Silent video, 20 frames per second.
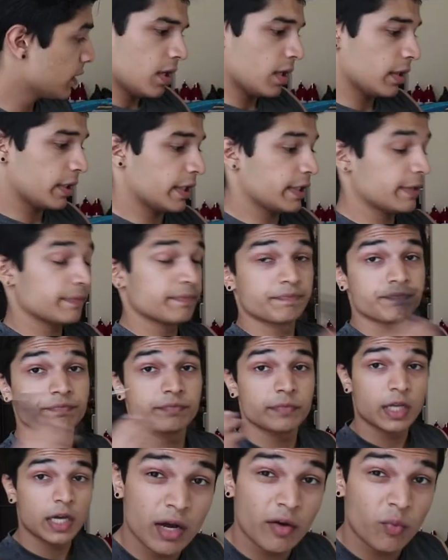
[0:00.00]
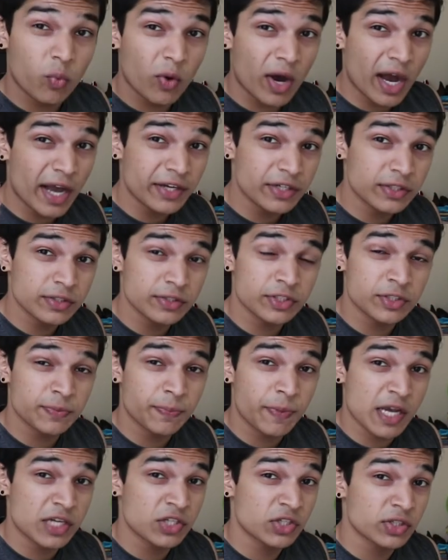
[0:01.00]
Okay, a wire
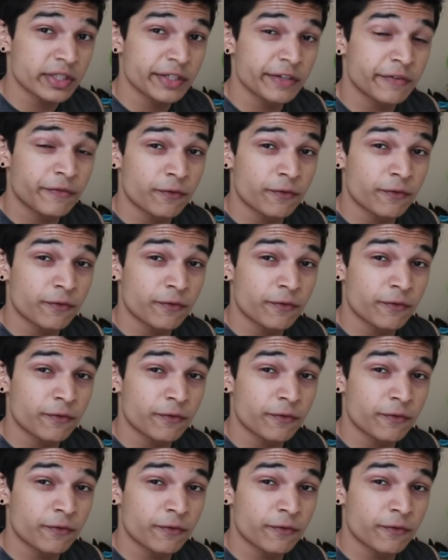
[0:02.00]
specially